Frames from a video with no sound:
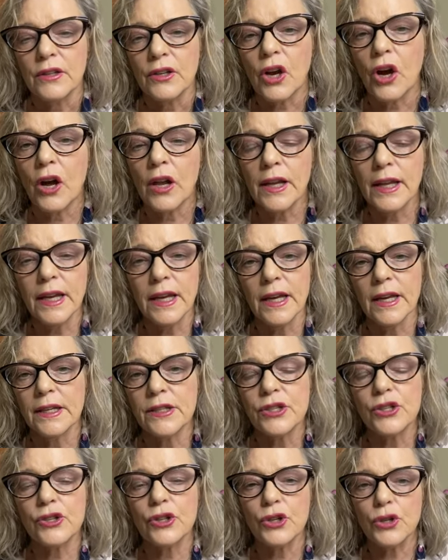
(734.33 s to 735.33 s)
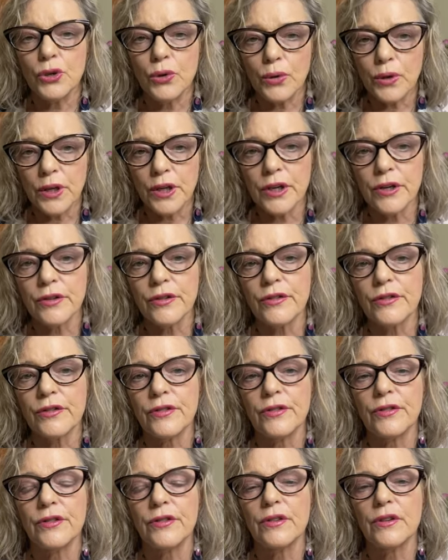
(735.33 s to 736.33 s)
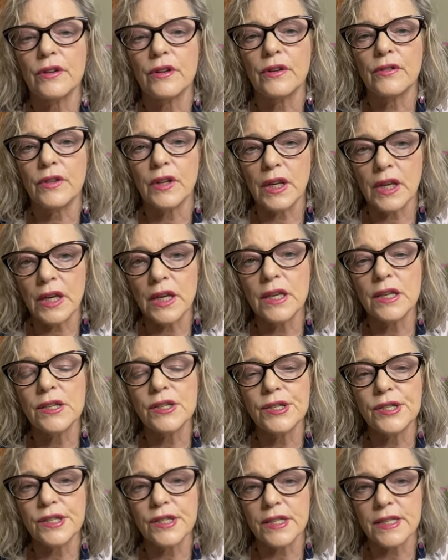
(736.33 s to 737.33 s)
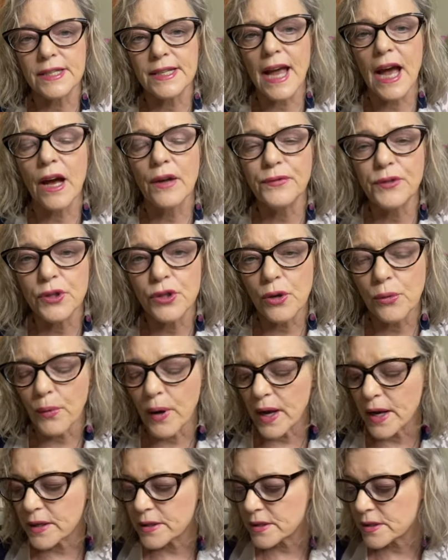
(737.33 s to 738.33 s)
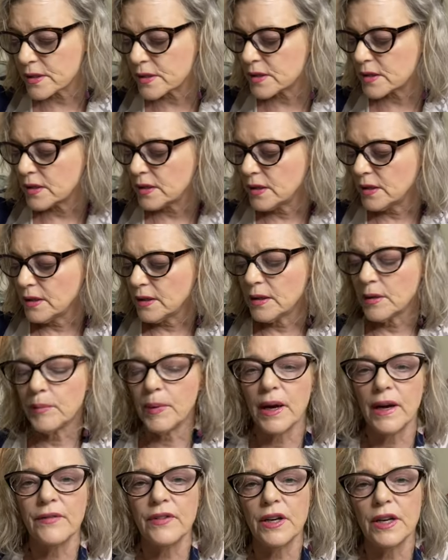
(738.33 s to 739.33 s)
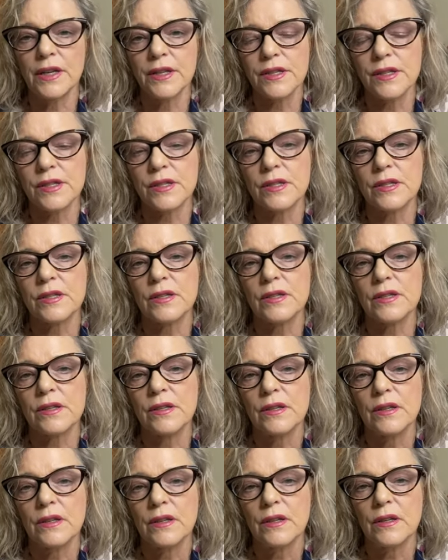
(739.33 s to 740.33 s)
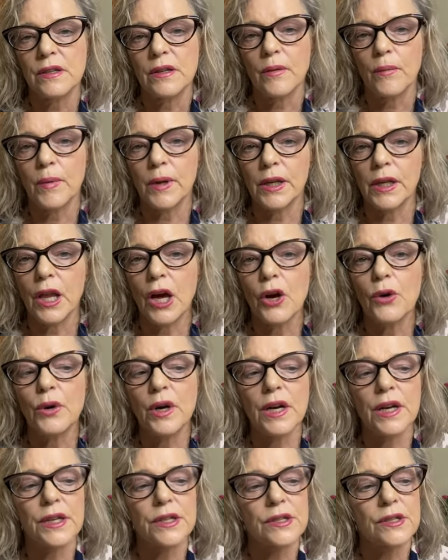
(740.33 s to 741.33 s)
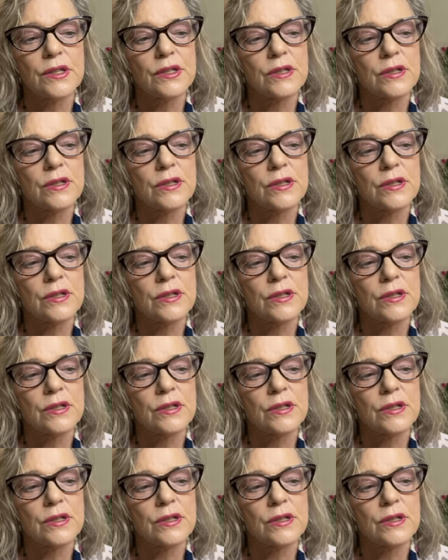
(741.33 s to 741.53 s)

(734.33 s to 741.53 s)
Calling in to the north, the east, the south, and the west. Above us, below us.